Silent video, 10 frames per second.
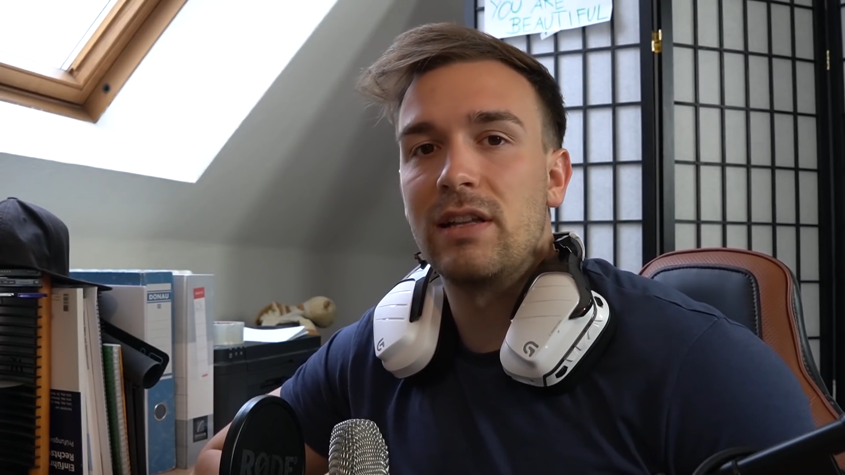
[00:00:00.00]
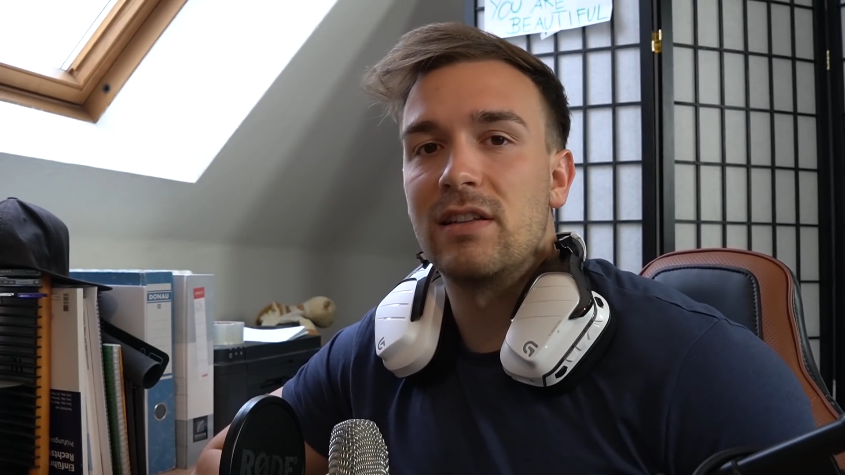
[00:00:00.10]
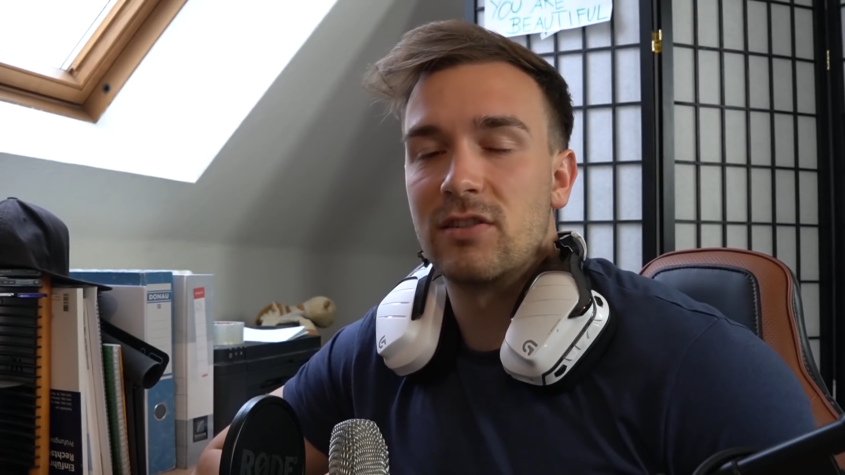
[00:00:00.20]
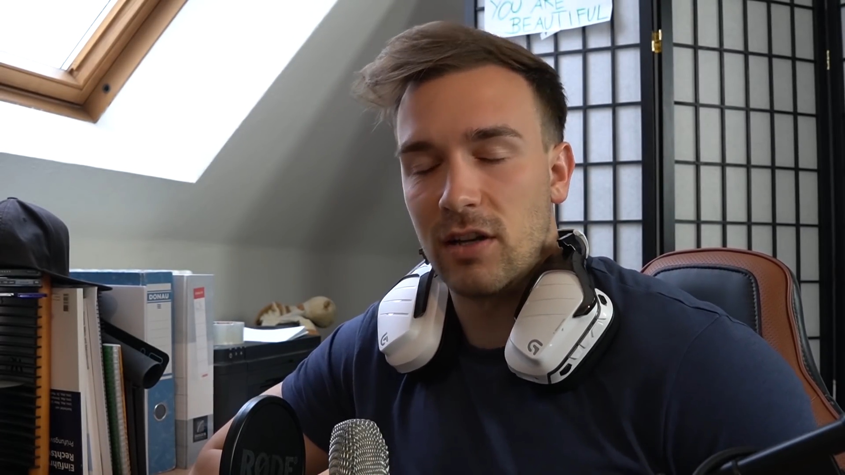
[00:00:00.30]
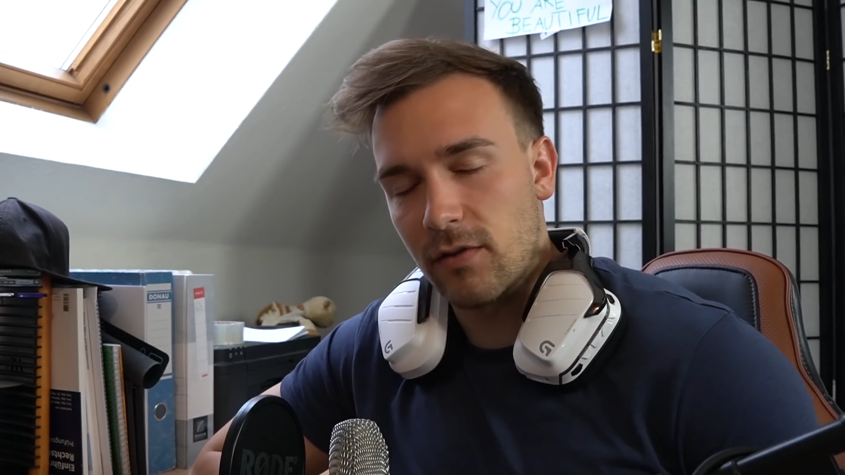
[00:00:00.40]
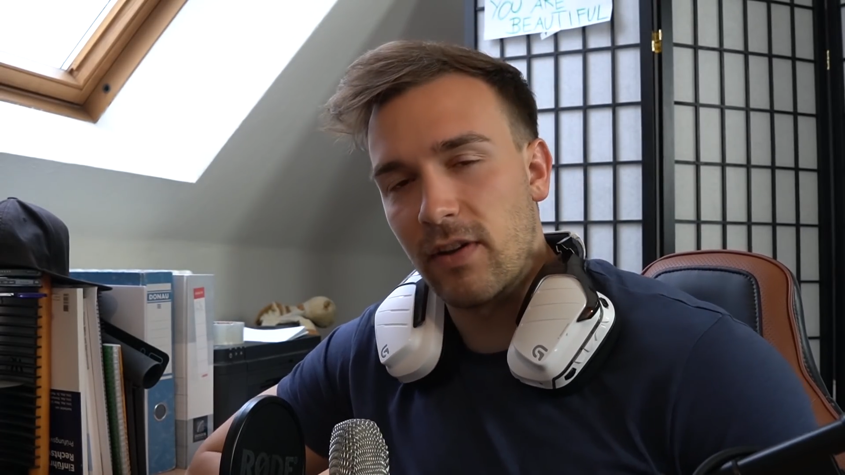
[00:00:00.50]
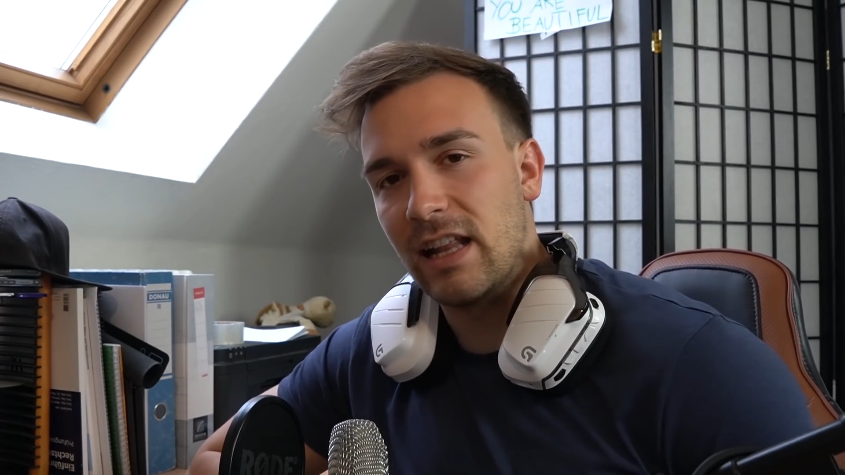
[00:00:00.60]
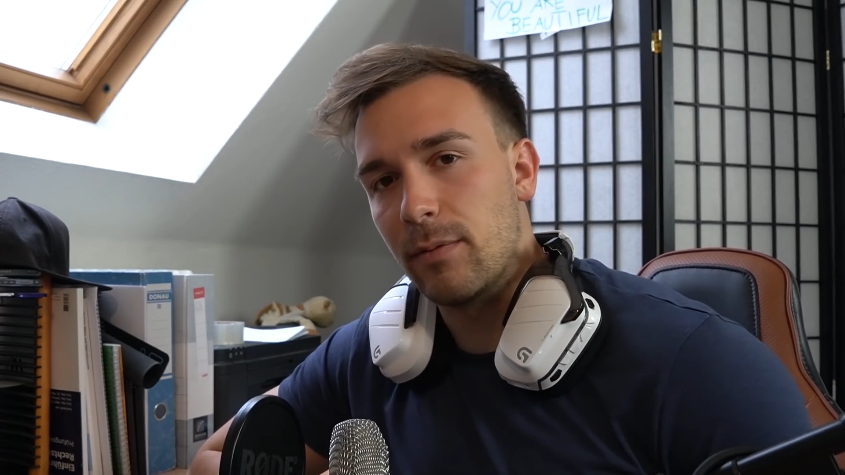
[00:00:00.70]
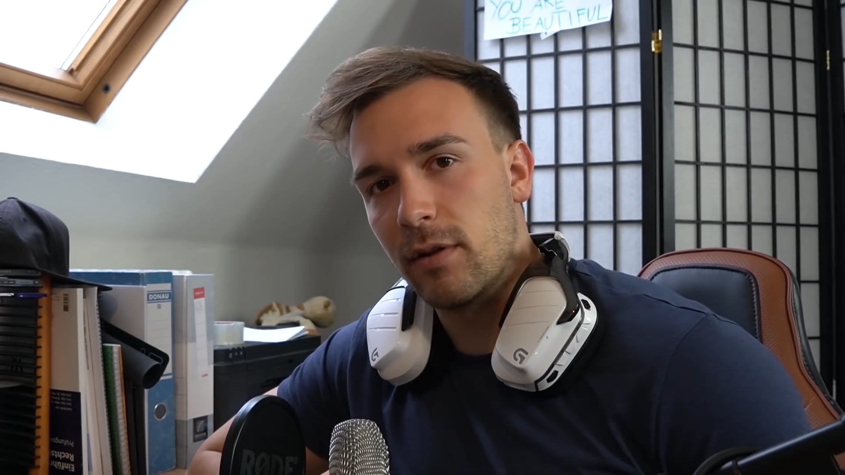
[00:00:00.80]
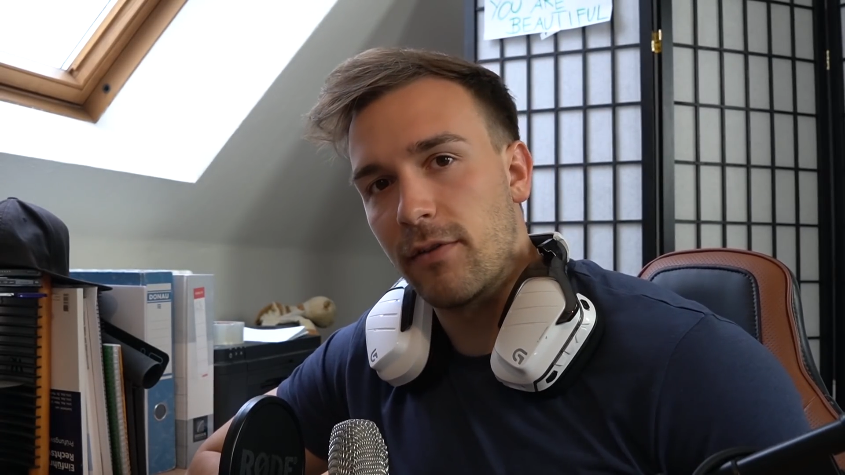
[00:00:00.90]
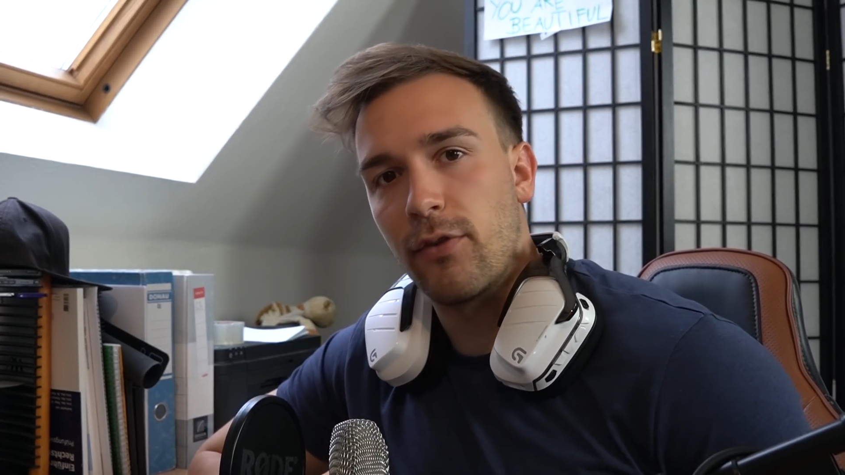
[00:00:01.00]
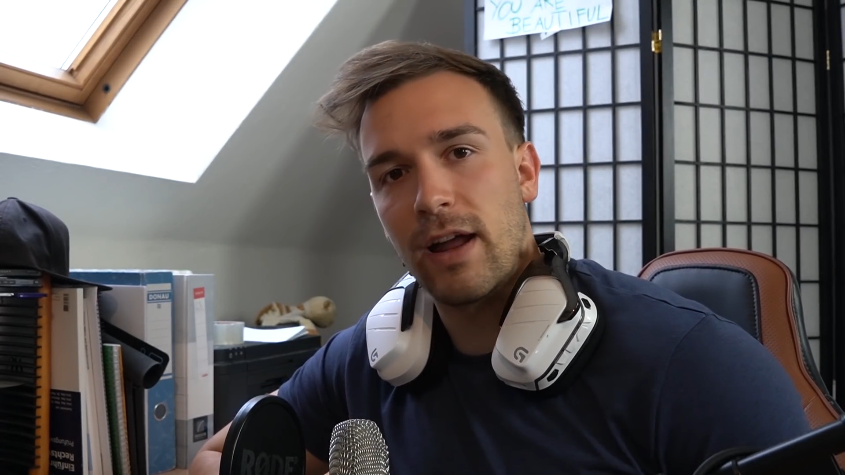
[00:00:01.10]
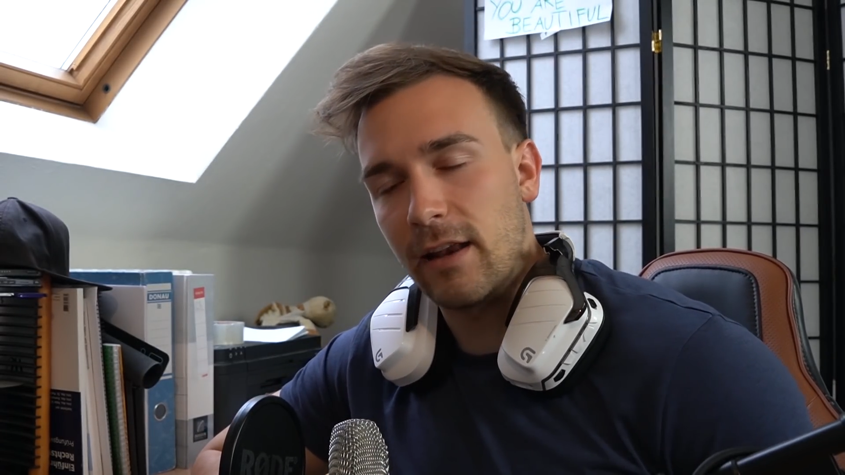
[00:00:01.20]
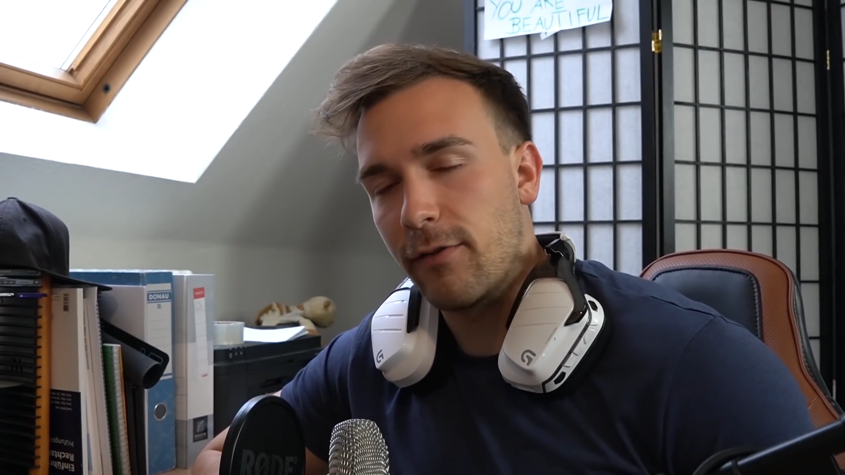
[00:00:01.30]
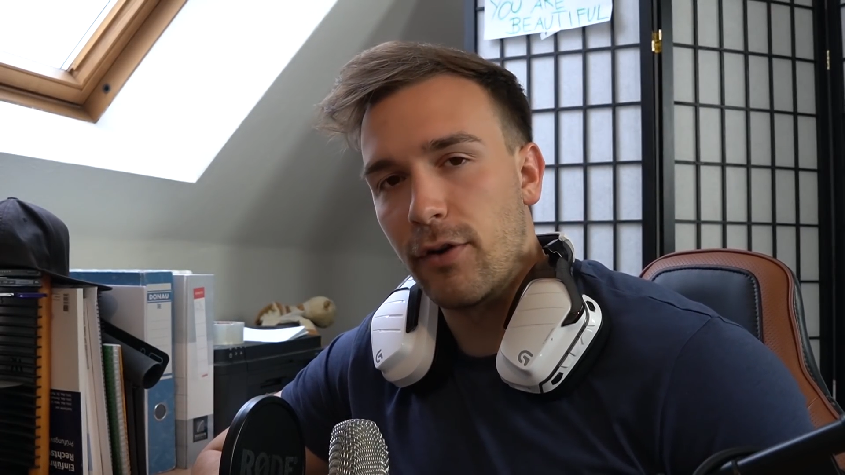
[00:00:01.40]
it is not available for
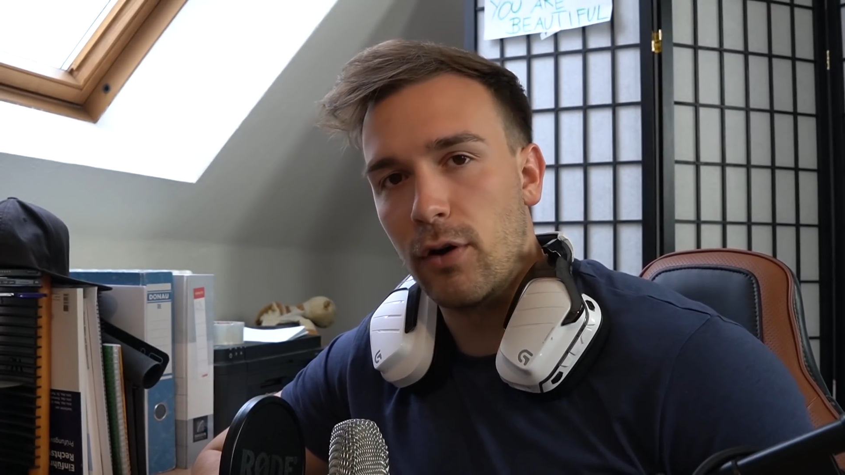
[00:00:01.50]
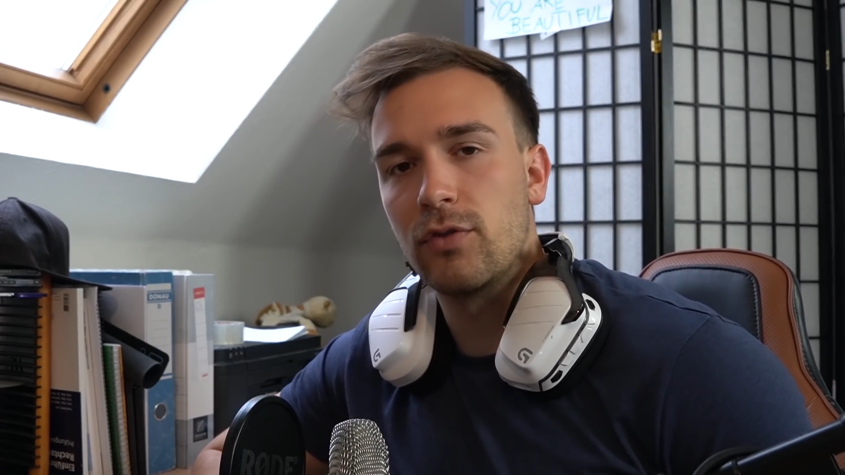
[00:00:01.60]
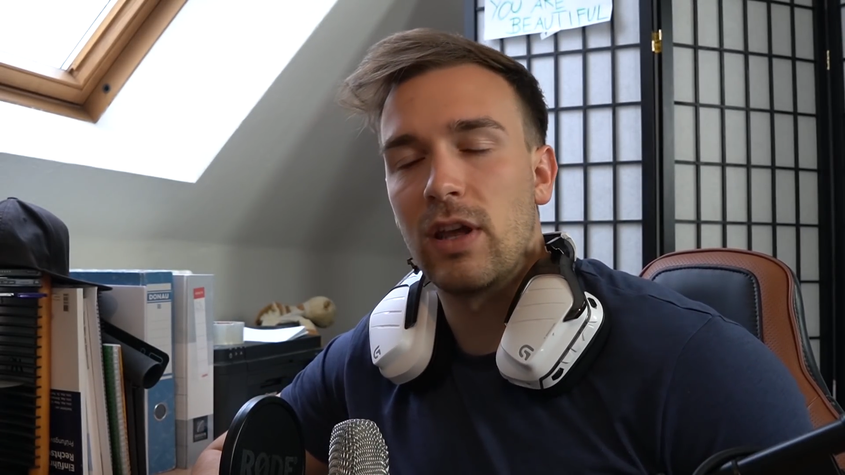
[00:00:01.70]
any phone.